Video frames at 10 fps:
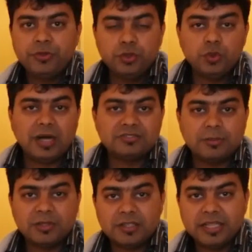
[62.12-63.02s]
You do have
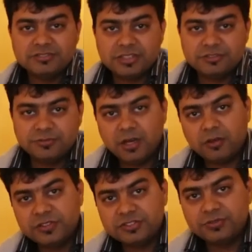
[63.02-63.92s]
some other things as well
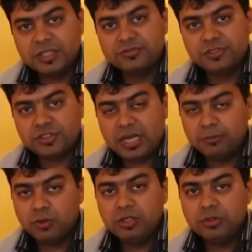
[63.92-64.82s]
of this device which
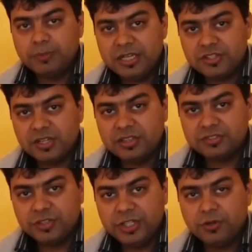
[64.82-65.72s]
I'm going to mention in
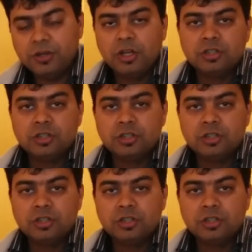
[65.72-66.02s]
this video.